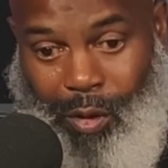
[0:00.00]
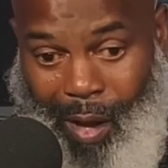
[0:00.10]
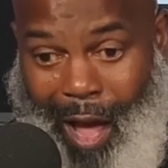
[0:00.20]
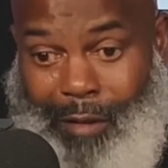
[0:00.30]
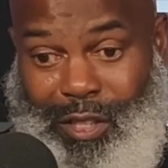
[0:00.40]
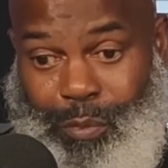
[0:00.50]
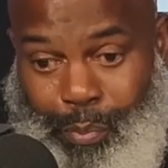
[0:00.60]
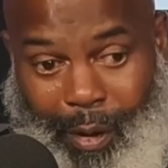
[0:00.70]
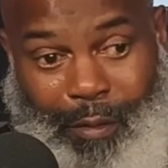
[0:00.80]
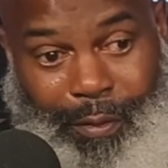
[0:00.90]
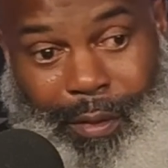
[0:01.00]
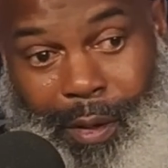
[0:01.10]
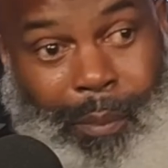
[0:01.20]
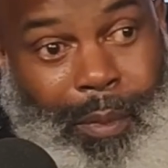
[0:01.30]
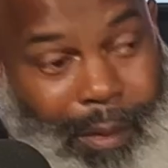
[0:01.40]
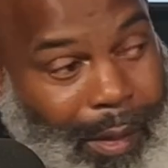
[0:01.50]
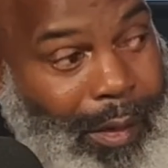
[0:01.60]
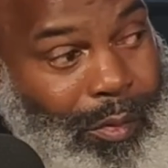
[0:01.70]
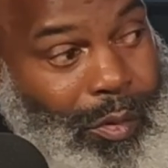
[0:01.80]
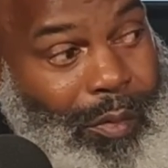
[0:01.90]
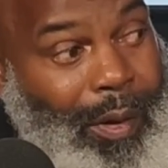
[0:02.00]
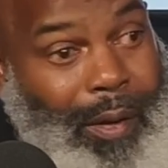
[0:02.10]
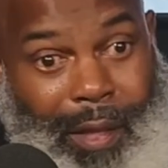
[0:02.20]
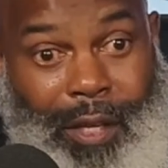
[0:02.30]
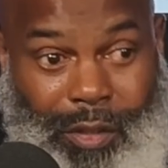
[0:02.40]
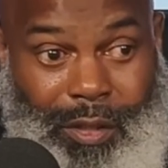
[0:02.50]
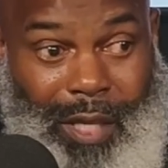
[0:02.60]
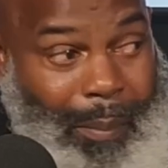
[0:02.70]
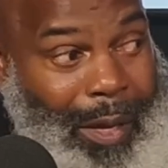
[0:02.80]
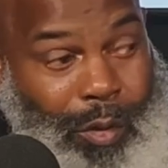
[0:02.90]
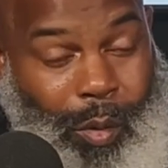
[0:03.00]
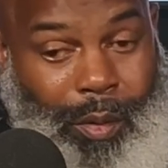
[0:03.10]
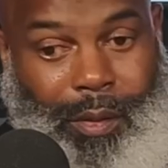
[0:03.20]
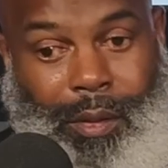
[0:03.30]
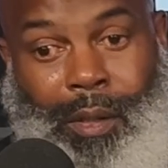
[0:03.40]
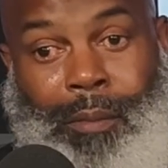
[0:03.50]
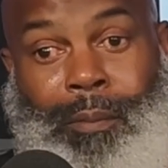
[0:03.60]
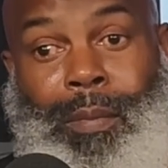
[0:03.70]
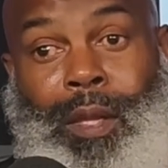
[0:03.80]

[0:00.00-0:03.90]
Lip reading: So I just pray for them that they're gonna do the right thing, just like my daughters and them.